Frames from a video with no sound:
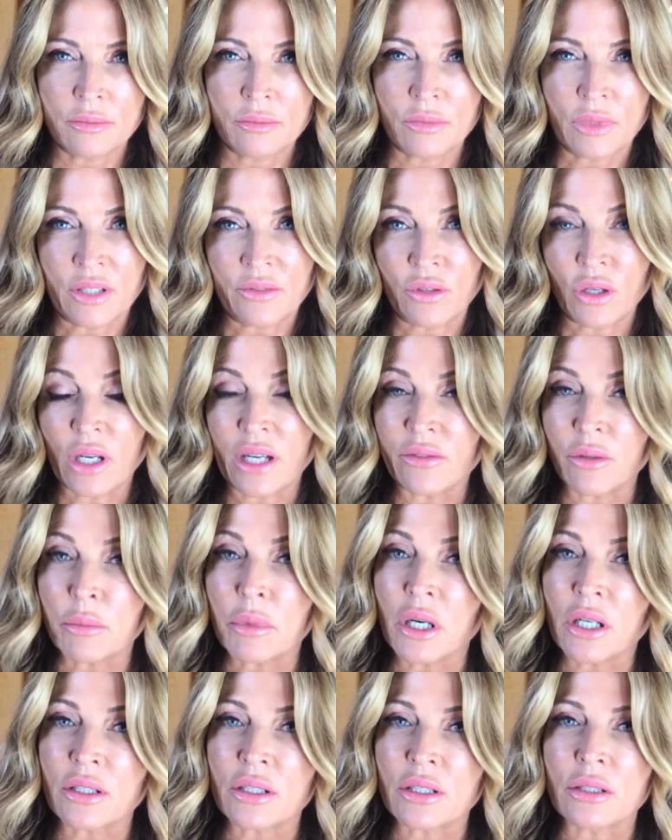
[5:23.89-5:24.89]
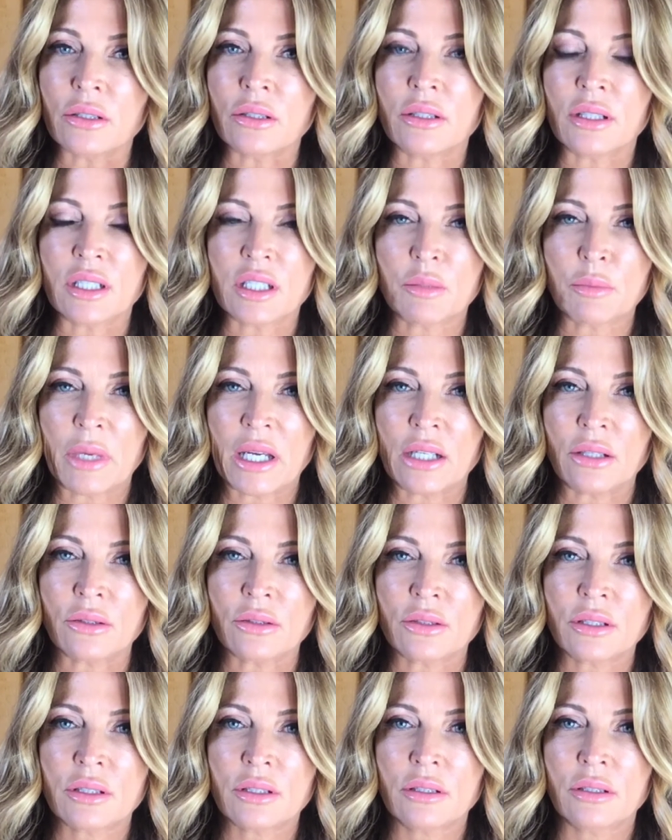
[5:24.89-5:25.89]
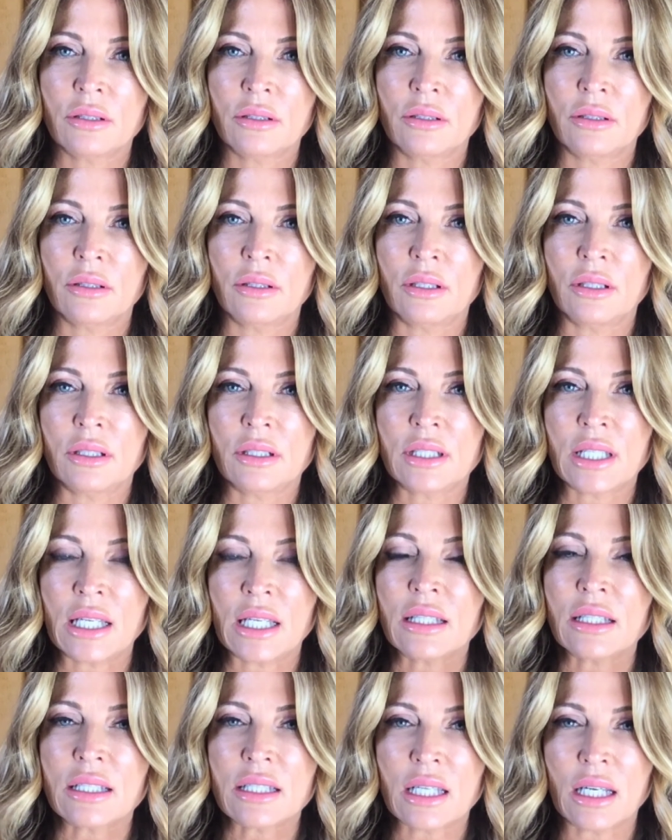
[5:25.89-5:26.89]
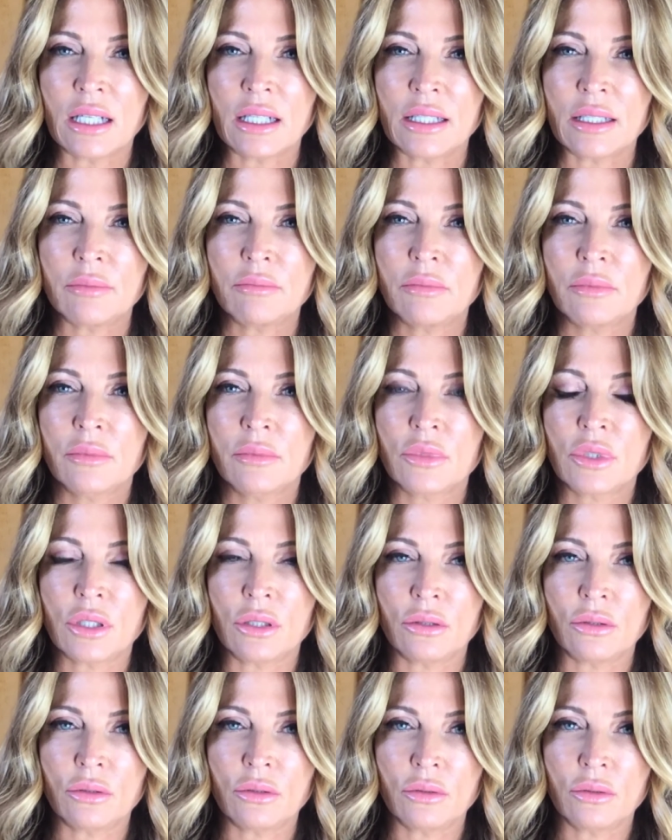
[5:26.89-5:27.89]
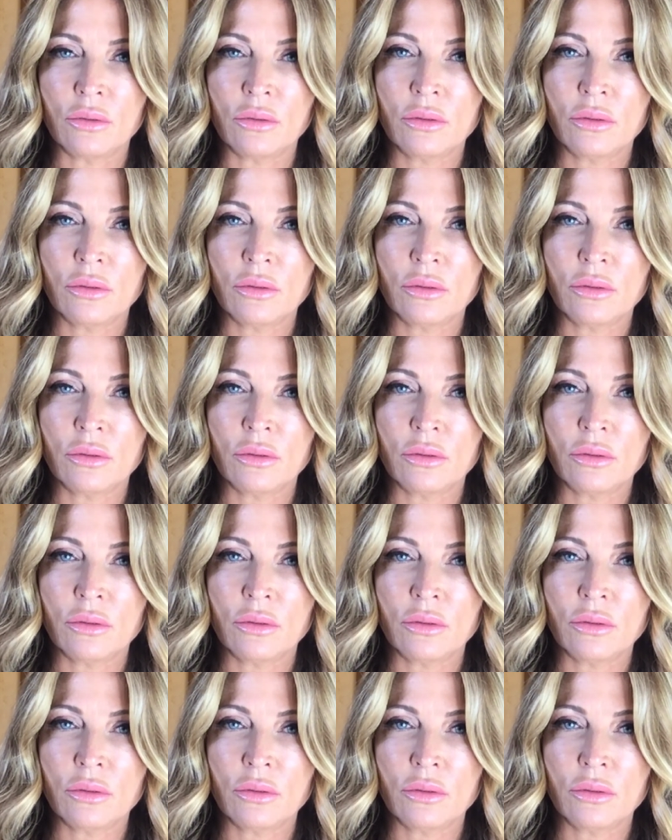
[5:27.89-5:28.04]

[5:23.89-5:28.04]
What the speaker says: If you have a partner, a spouse, take the time to